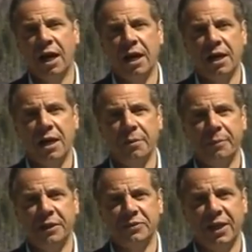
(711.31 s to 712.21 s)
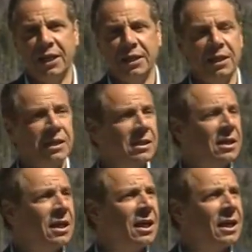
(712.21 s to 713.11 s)
and maintaining
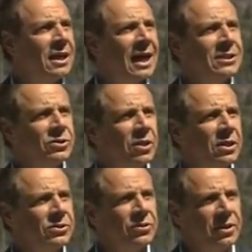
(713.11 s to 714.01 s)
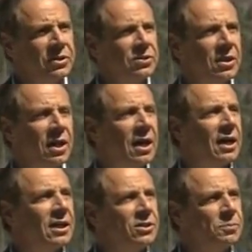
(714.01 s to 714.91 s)
not just this
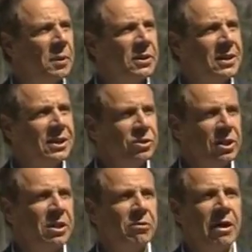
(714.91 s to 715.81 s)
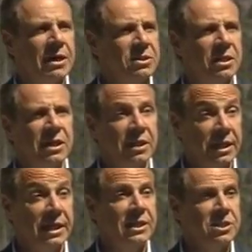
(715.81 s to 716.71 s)
lodge, but their generosity and
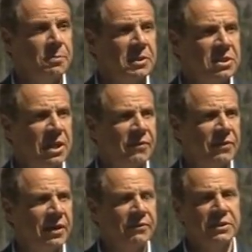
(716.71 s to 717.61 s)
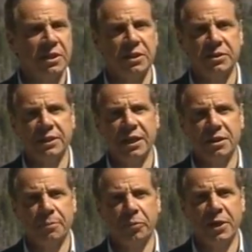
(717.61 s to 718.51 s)
the easements they've given to the
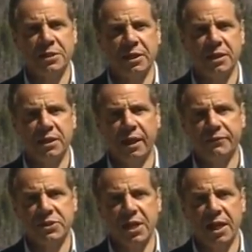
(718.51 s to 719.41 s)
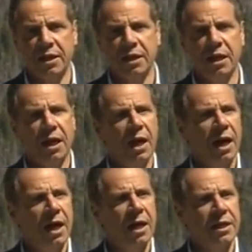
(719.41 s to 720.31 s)
state, the precedent they've set.
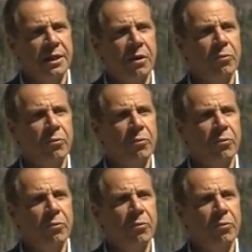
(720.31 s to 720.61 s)
They